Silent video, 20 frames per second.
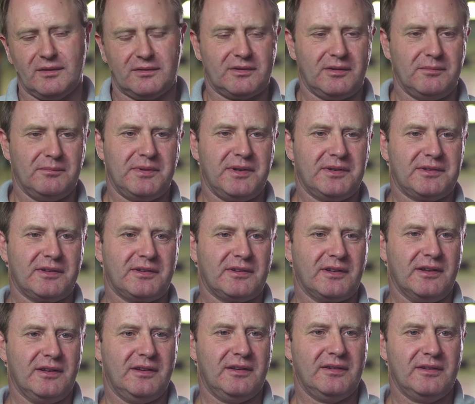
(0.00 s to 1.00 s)
It's
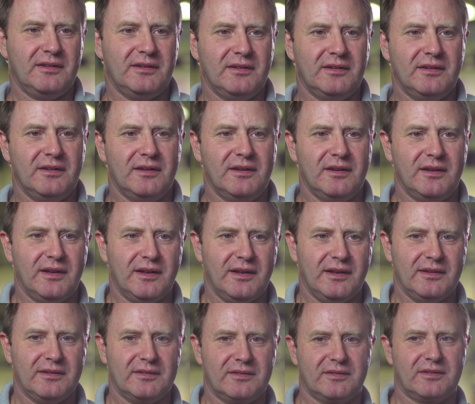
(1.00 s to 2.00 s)
simplicity.
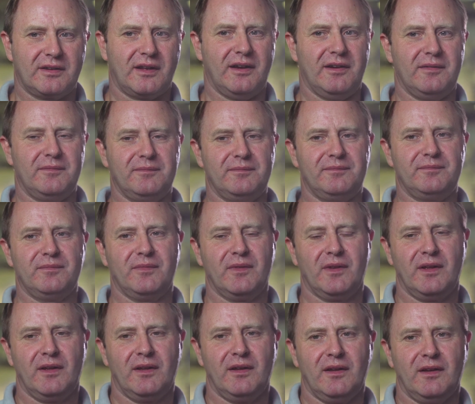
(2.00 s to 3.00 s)
It's
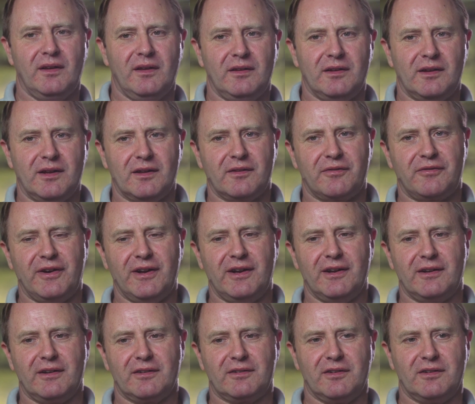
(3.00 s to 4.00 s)
you get the
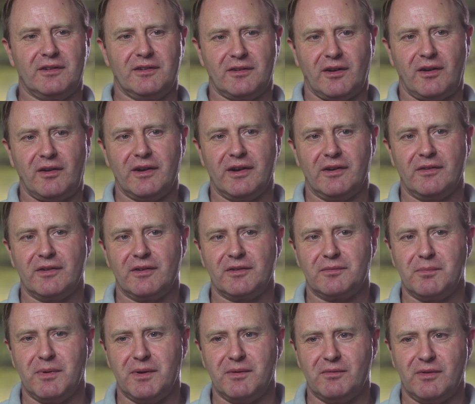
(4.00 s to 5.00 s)
feeling as a designer
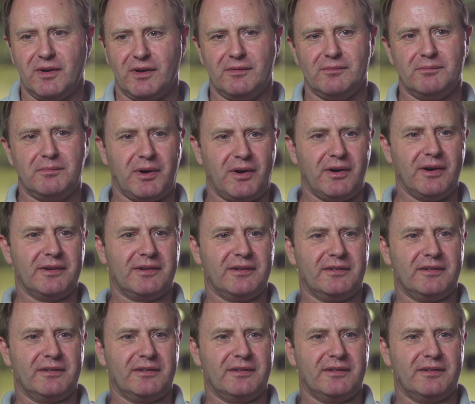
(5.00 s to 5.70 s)
it's been written by a